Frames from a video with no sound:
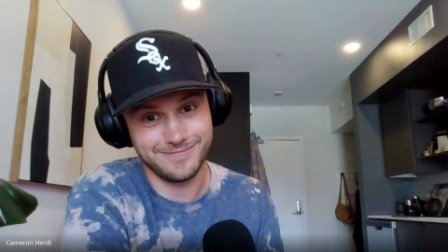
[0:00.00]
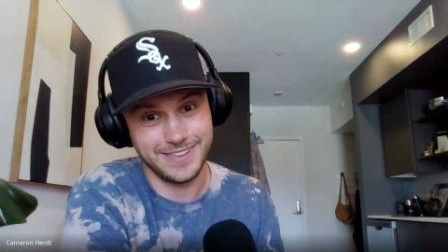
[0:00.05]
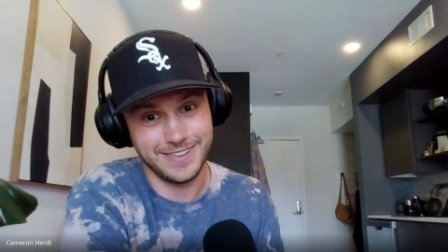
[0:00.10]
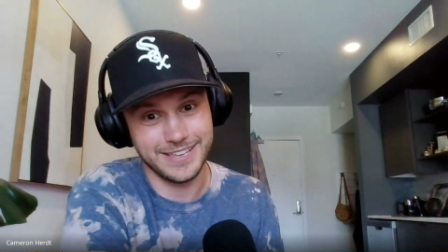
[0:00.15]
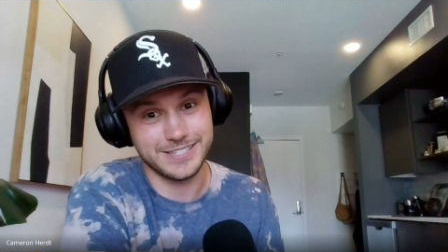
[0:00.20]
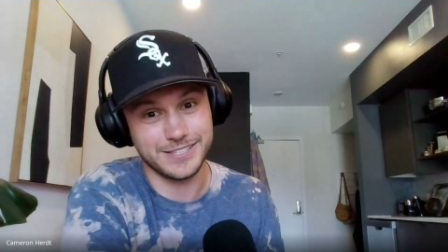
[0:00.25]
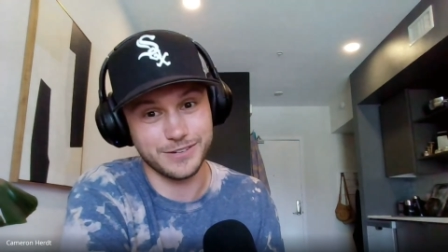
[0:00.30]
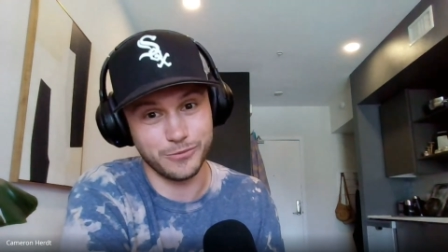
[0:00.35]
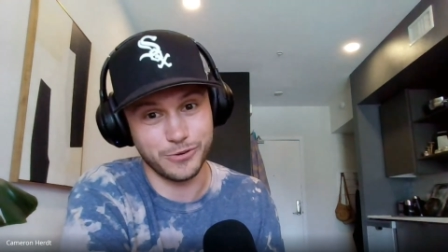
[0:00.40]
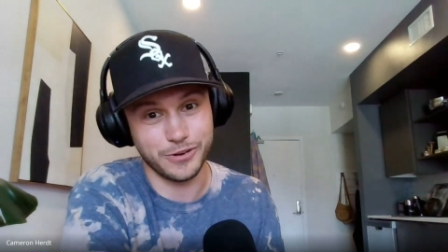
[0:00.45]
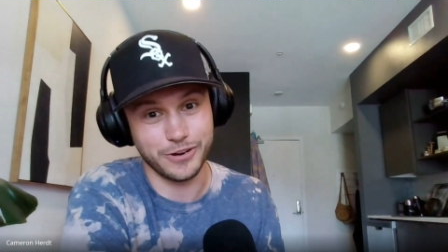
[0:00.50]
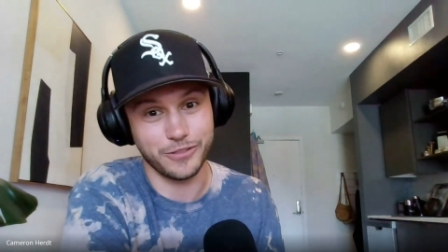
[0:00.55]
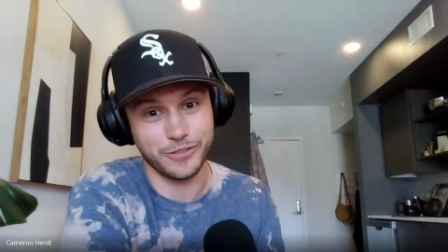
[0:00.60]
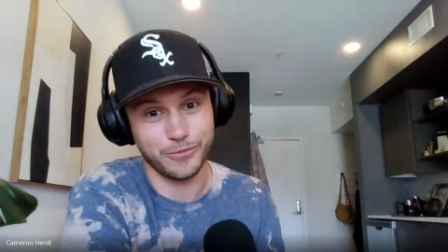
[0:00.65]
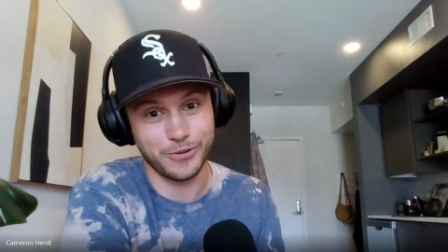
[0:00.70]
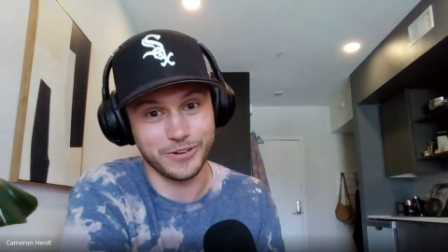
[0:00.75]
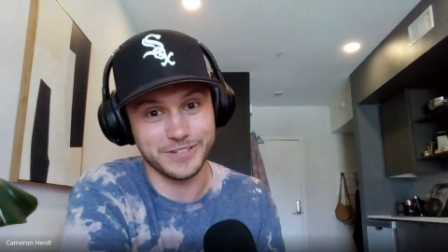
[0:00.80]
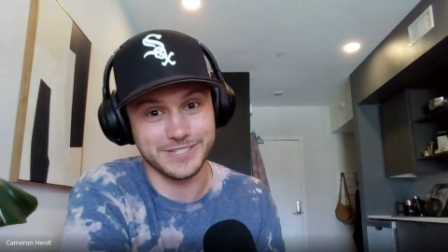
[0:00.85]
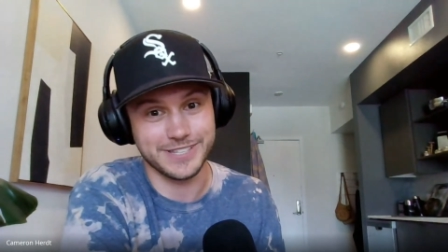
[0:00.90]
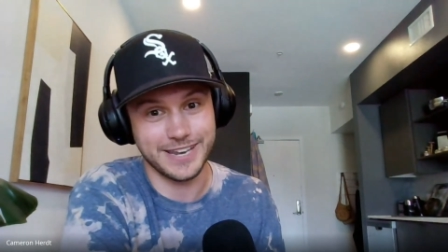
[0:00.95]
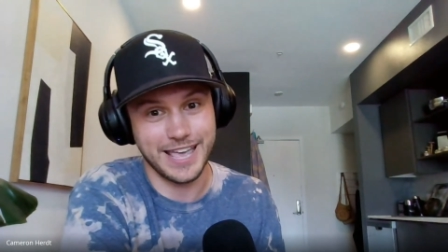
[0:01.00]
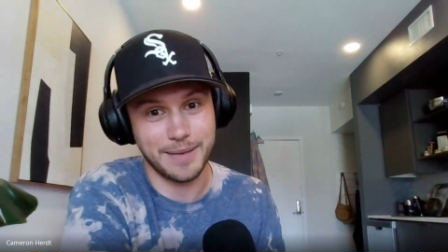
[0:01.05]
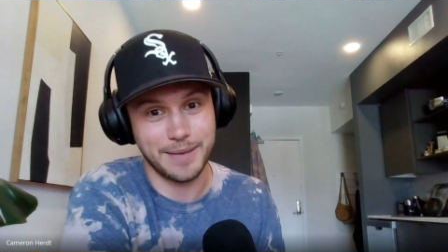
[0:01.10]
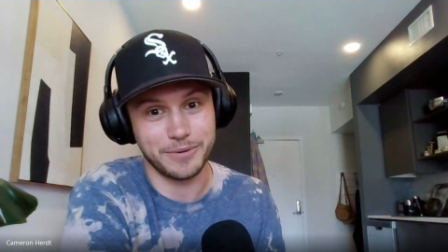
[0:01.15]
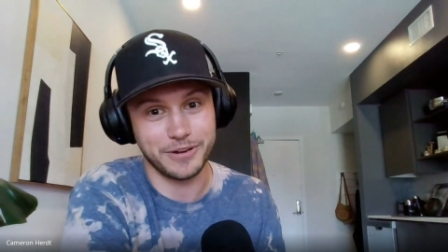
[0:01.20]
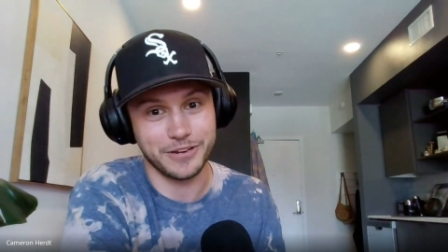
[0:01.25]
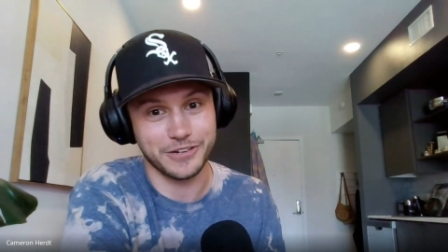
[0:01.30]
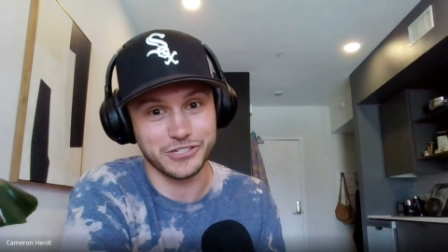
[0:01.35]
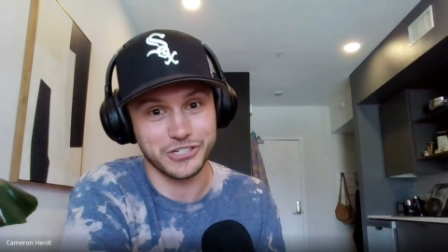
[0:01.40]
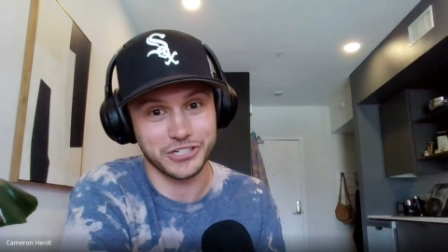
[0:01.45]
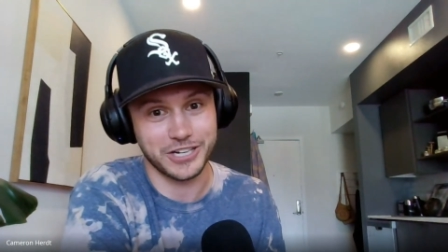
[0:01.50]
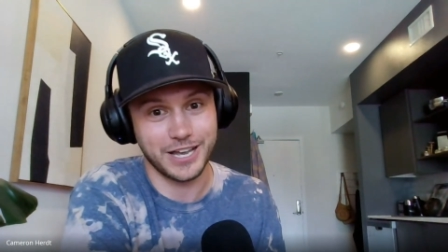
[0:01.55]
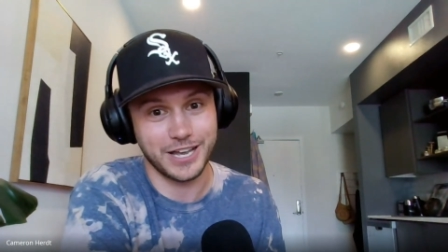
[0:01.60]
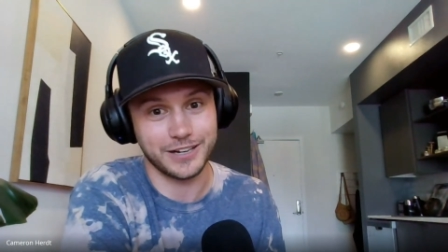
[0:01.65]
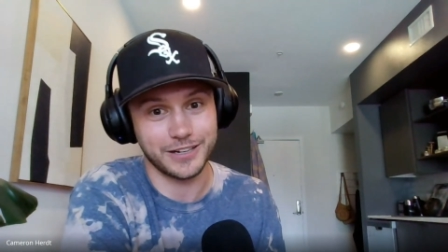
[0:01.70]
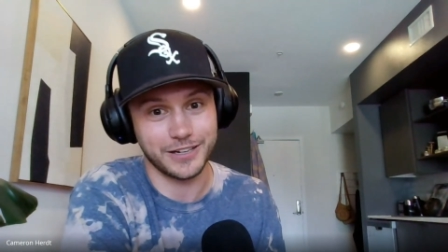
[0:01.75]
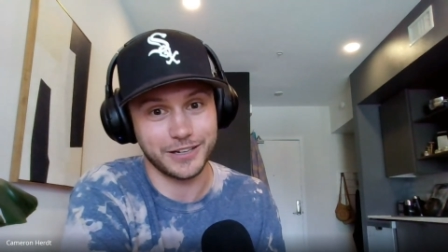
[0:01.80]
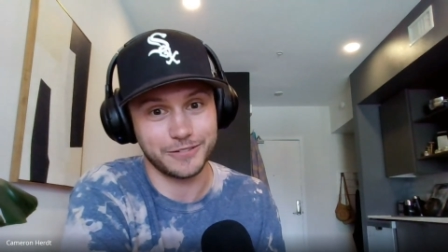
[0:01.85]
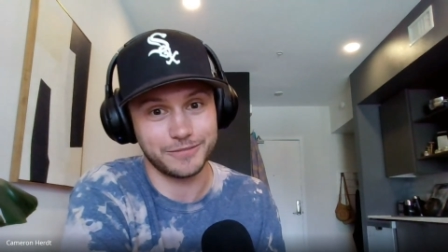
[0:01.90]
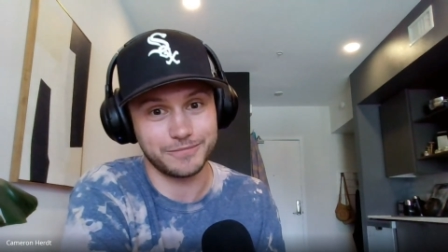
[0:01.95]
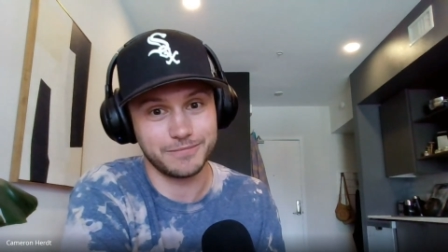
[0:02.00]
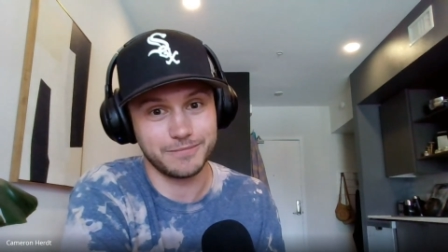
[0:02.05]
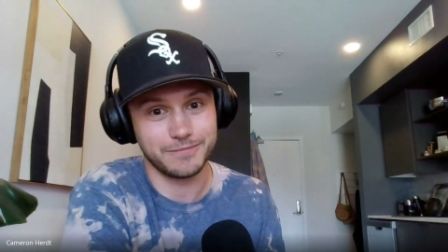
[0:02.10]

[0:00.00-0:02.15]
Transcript: isn't one of the ones that happened in Chicago.